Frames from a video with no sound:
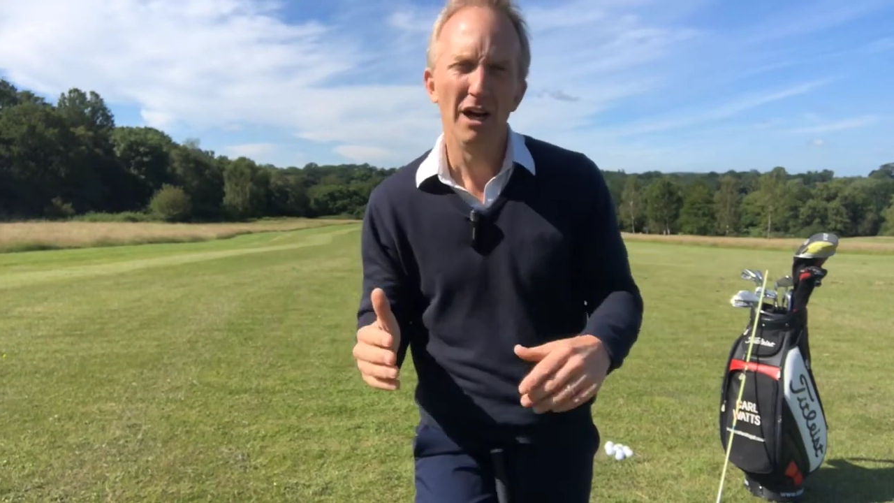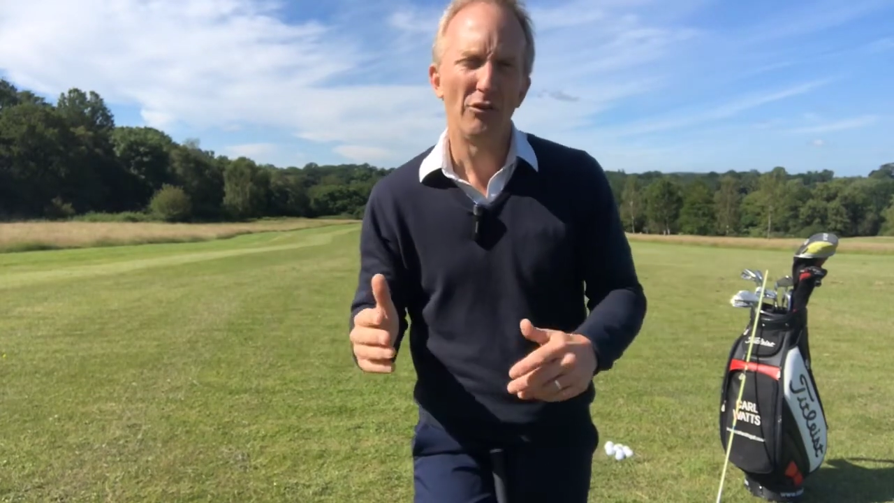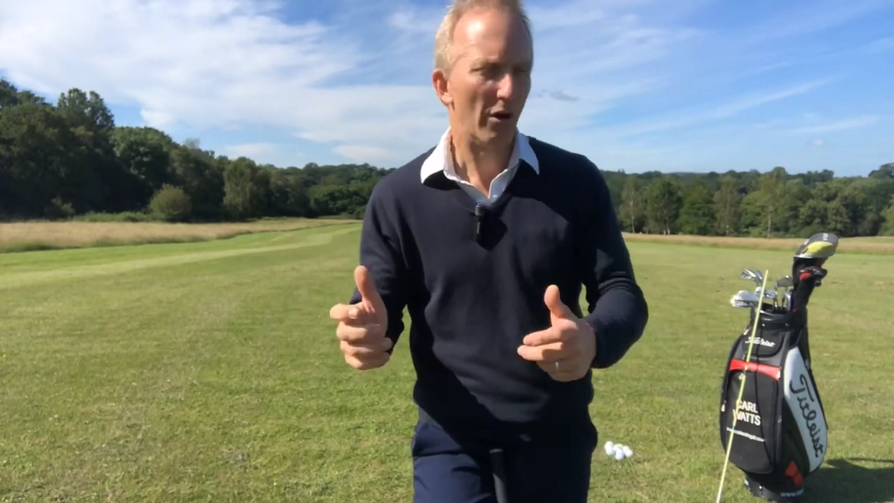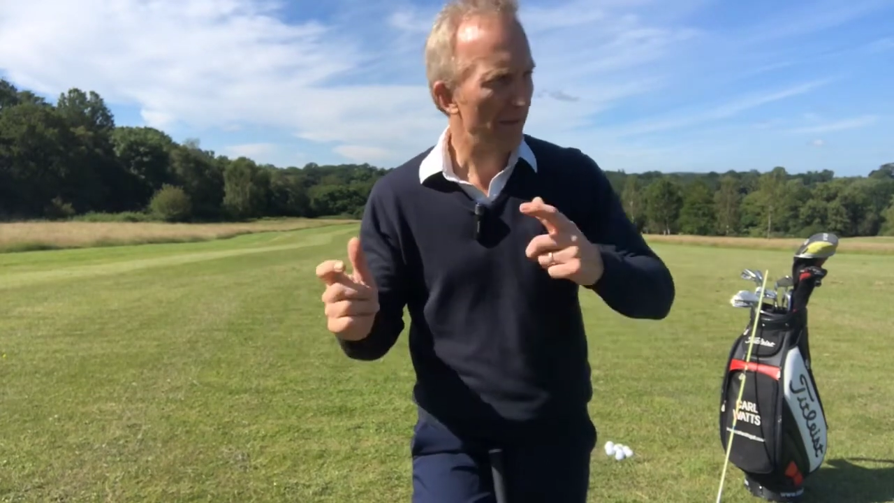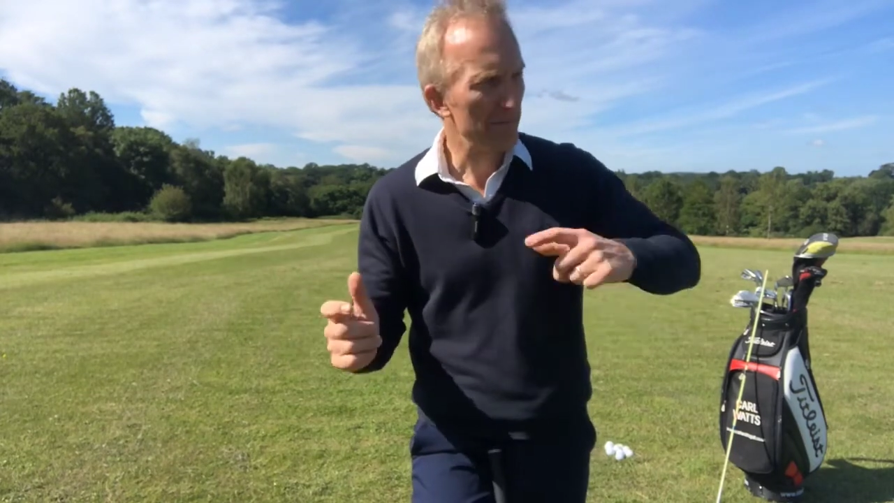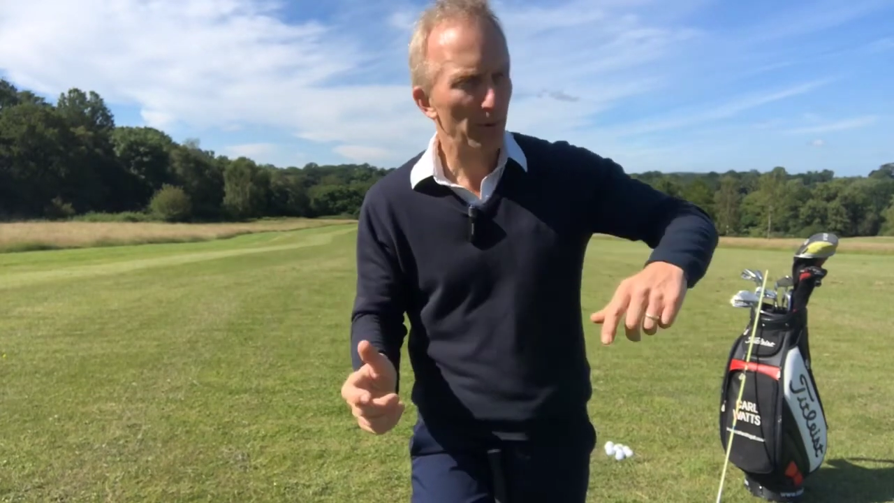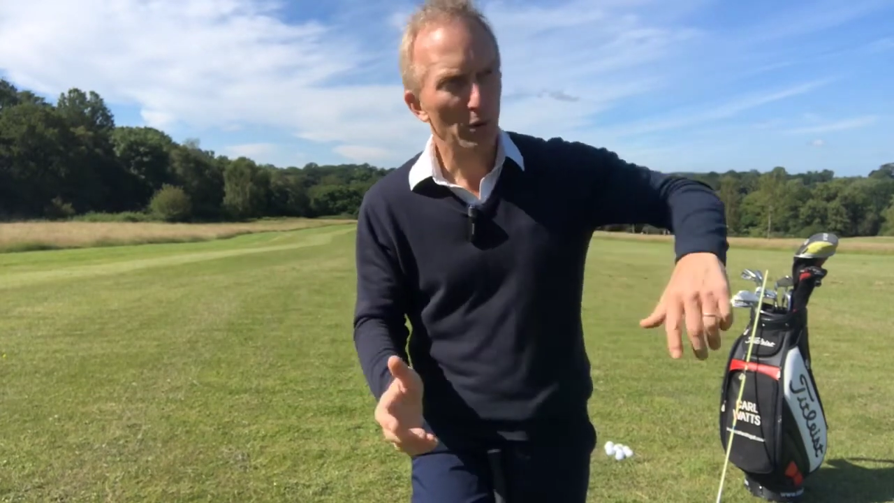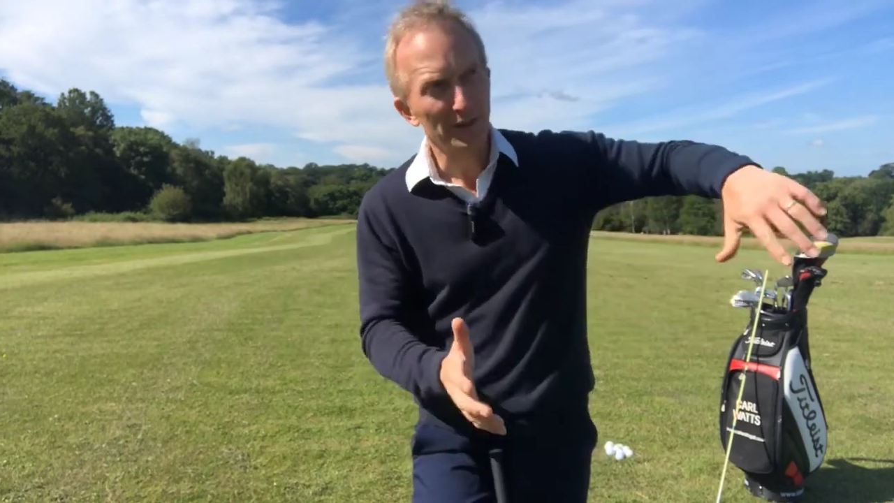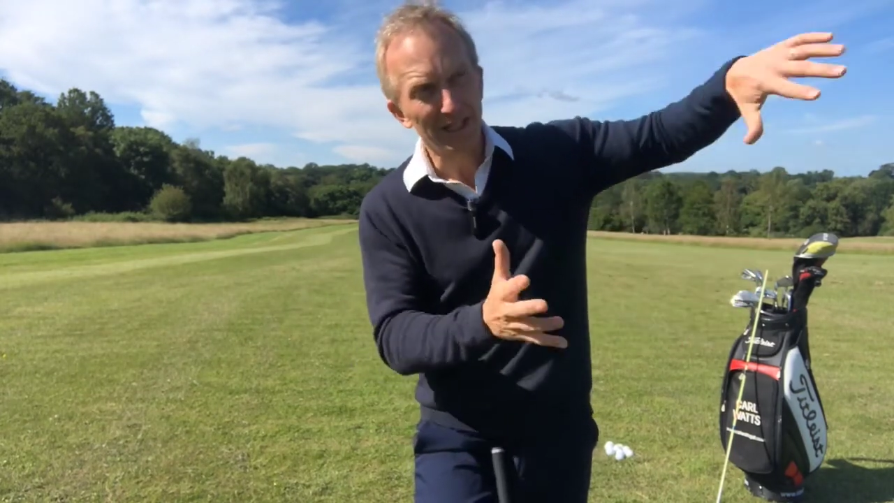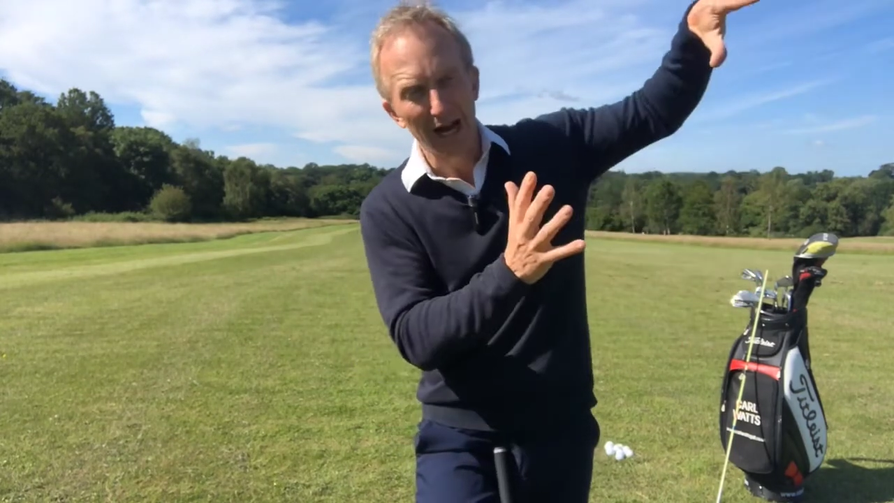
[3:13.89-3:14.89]
rather than
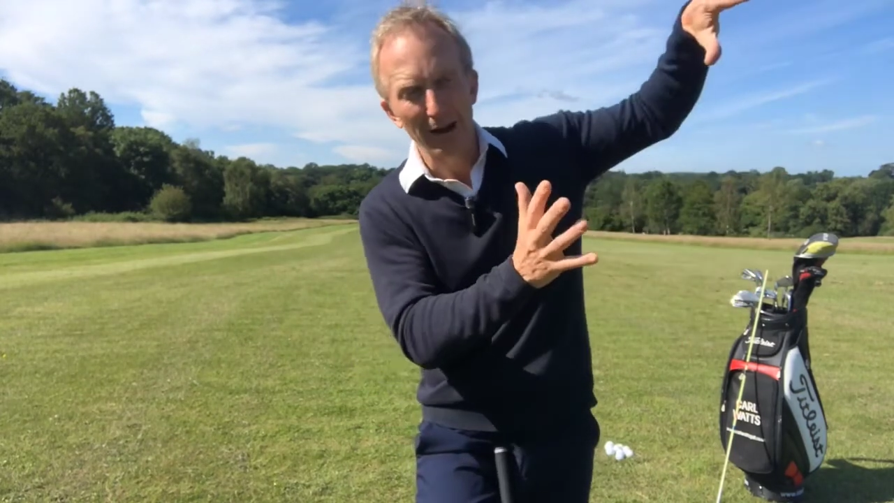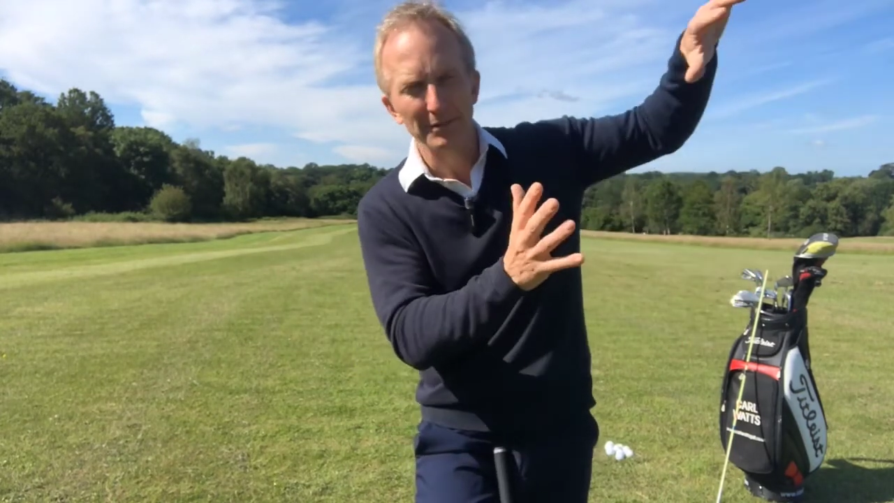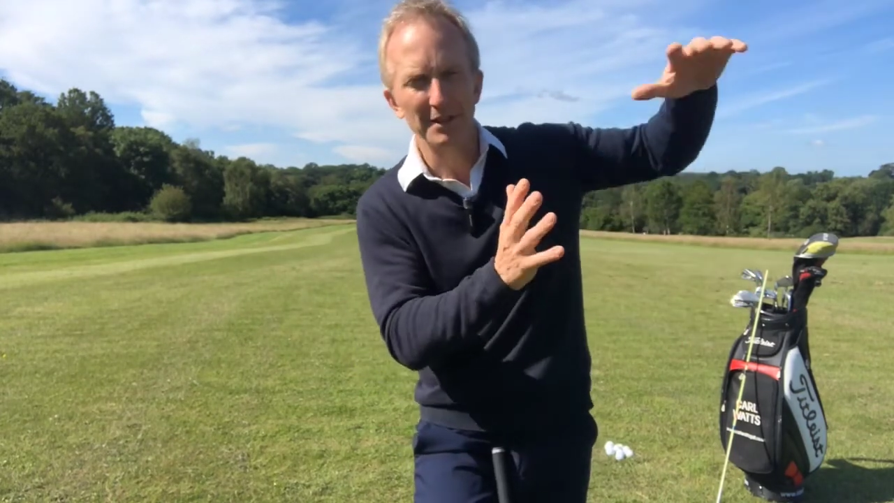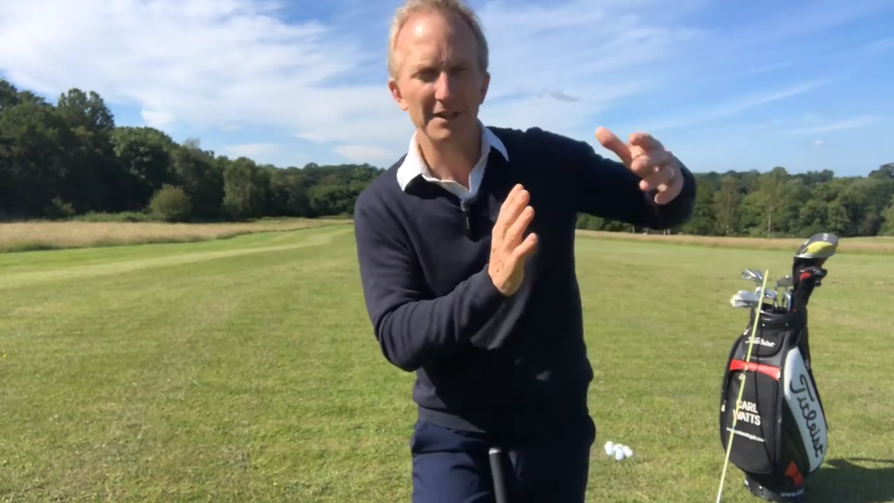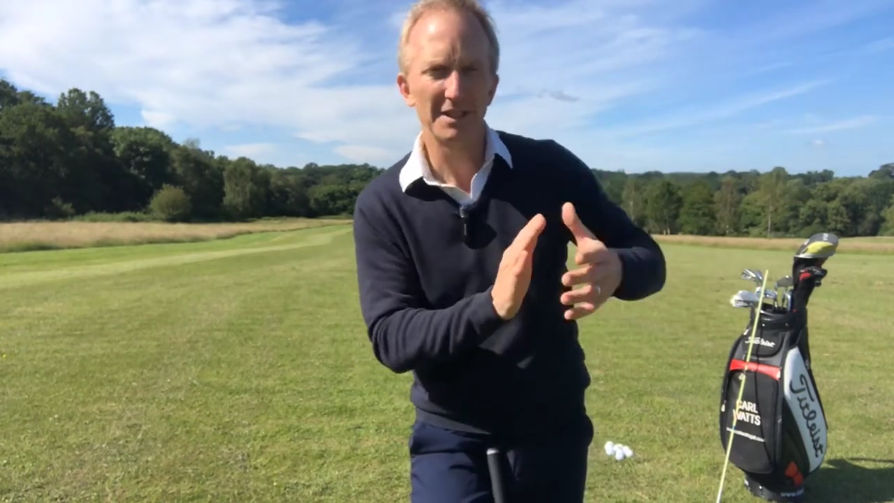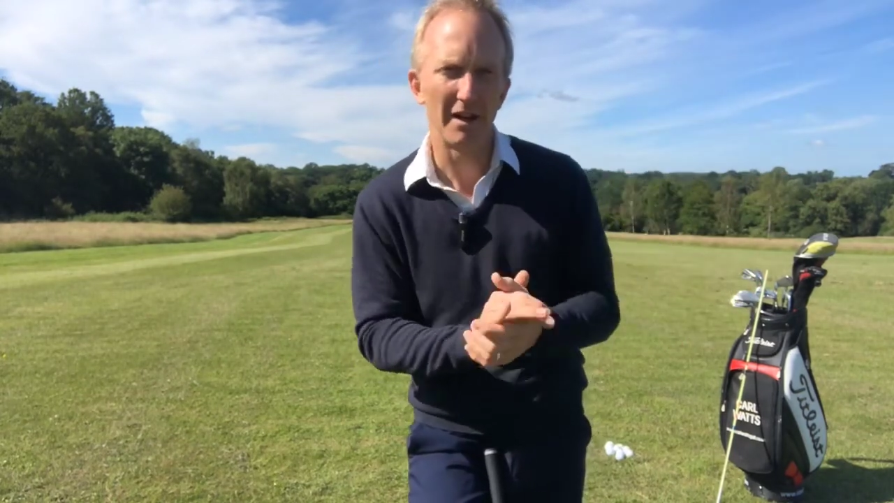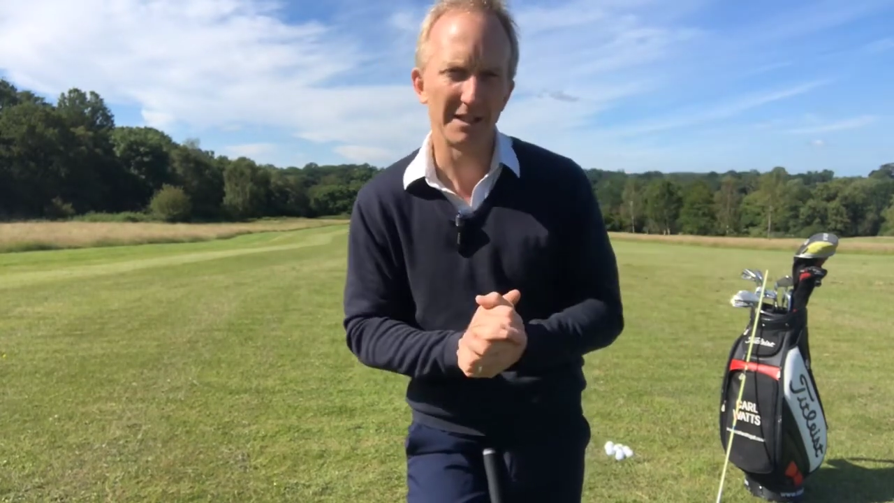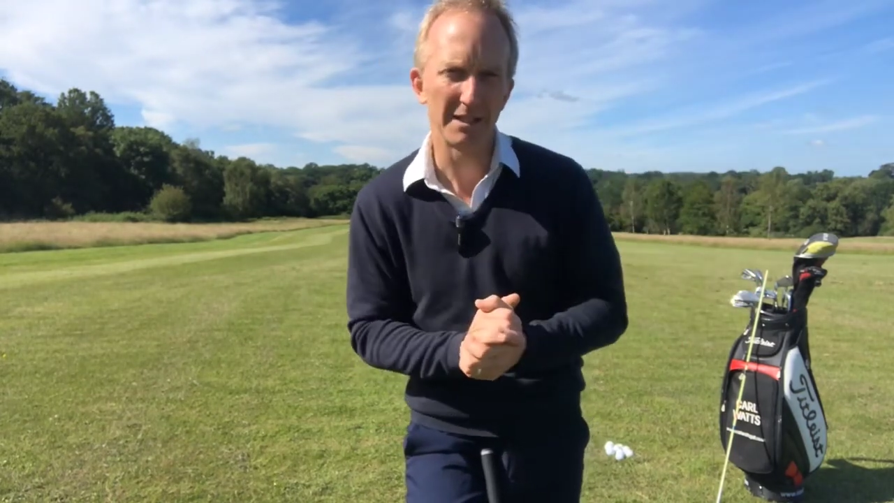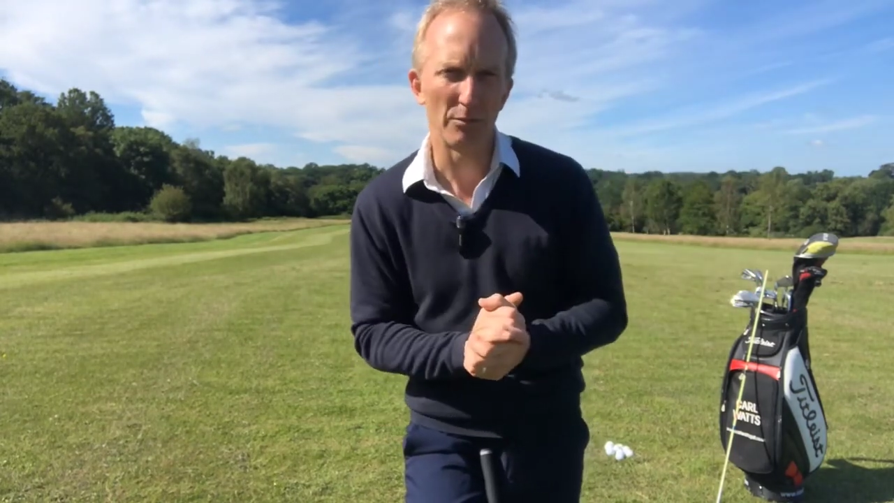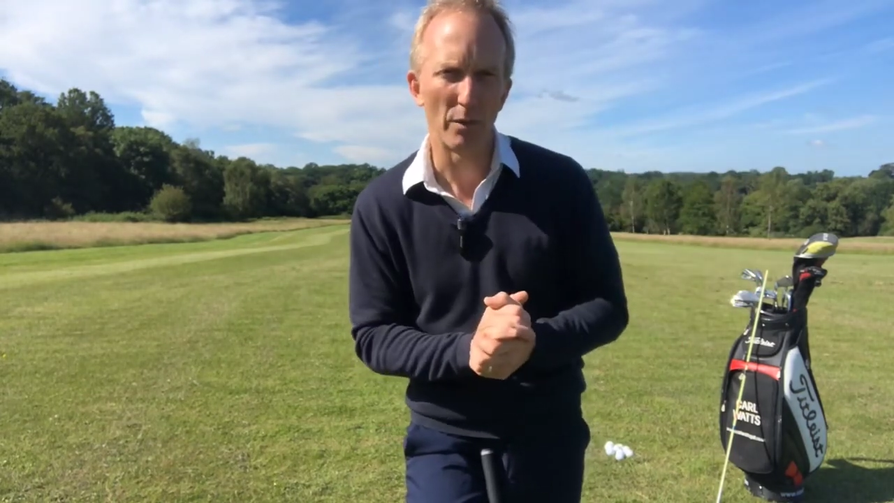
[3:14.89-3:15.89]
pointing up to the sky
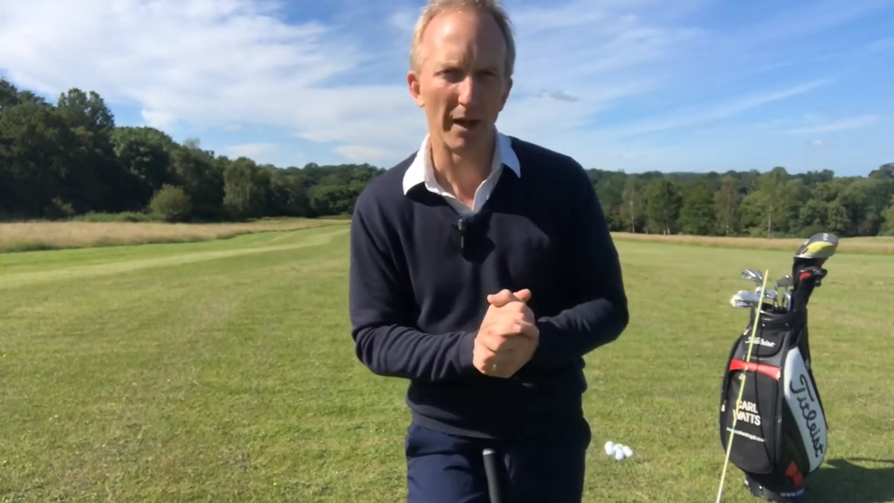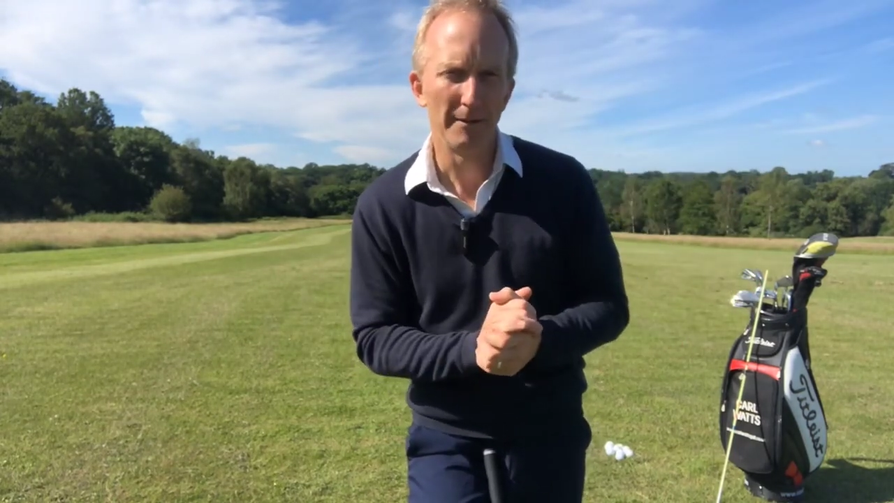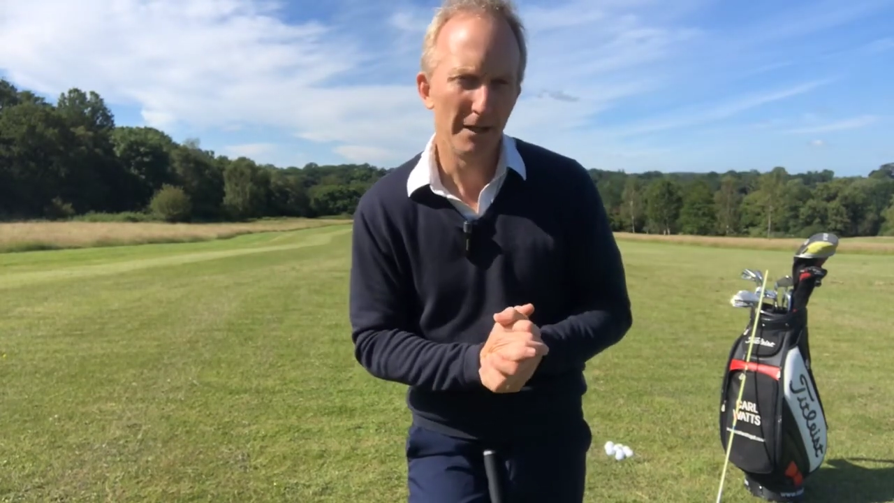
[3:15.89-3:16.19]
somewhere.